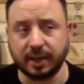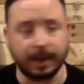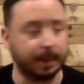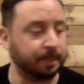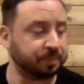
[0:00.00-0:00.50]

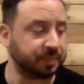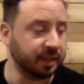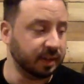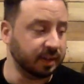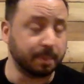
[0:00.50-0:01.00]
um,
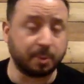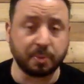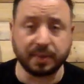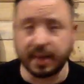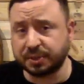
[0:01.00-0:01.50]
the
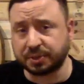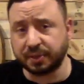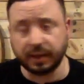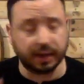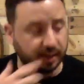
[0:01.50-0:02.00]
bourbon industry.